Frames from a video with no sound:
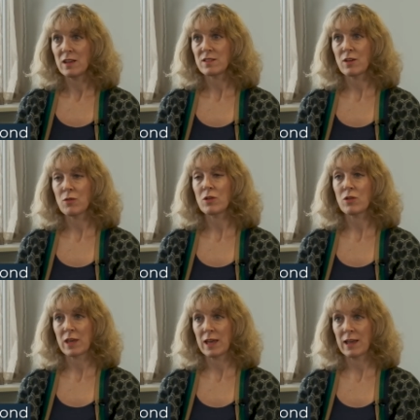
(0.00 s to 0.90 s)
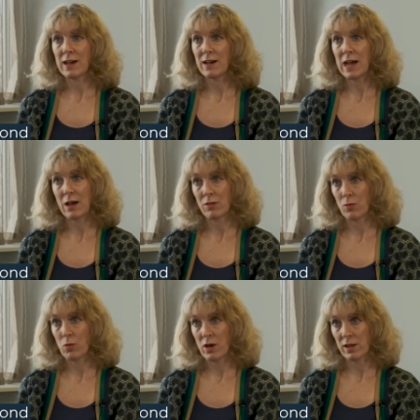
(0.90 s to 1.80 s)
So looking at how they're
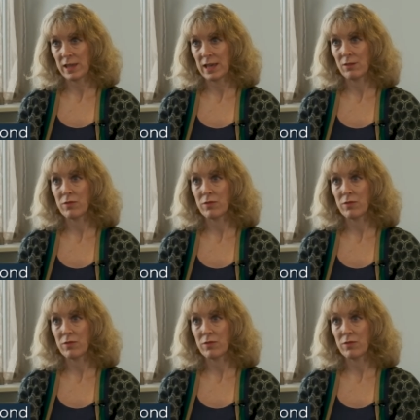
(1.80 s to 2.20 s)
working,